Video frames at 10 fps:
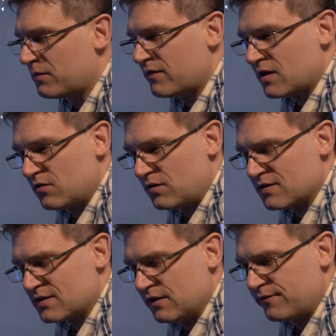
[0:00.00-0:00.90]
to be very
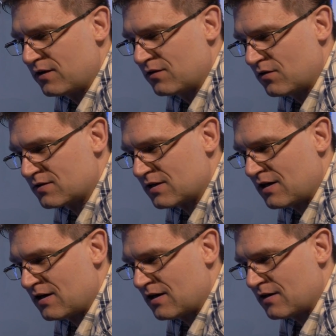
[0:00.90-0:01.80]
honest, if you're not
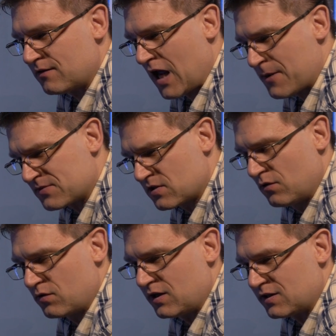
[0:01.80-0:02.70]
uh,
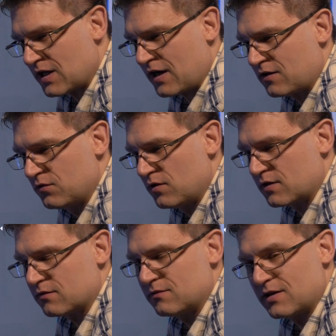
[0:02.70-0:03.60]
absolutely tech
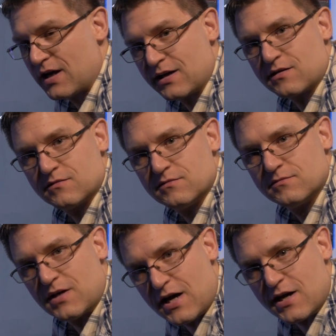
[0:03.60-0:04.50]
nerd like
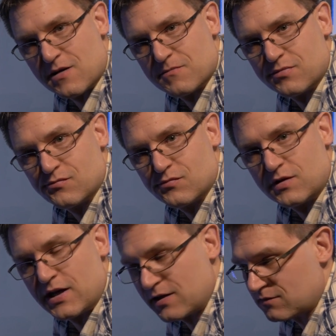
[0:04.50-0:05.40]
I am,
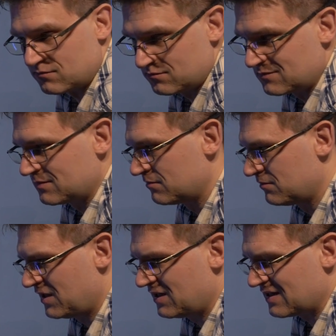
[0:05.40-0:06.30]
like
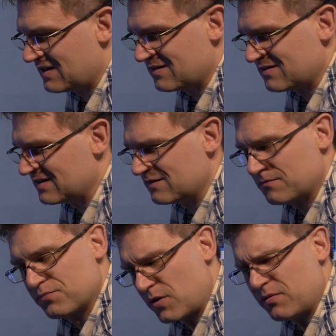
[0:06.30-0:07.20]
me, then
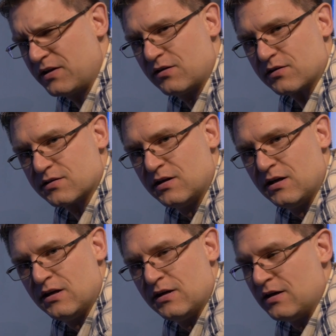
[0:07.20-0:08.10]
probably not.
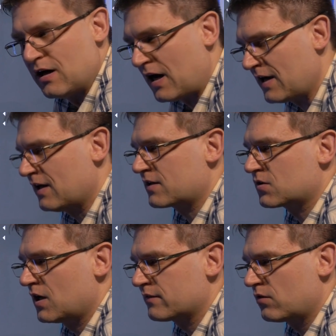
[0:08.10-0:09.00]
I like
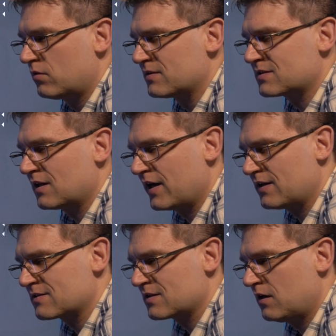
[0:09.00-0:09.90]
to have always the
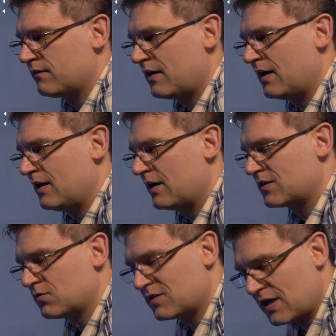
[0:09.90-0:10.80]
latest stuff. I like
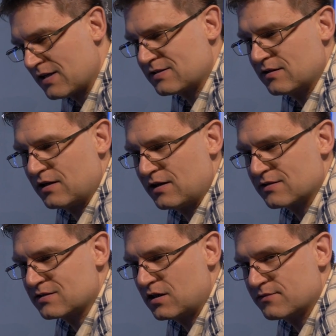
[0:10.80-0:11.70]
to test the
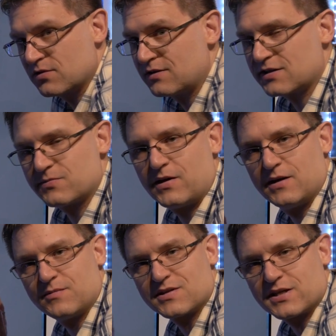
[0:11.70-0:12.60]
latest stuff. So that's why
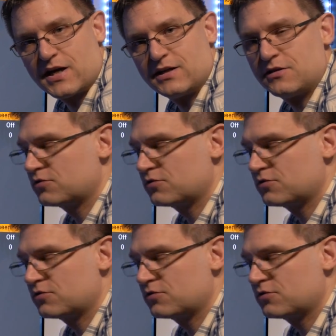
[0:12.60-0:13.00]
I'm deciding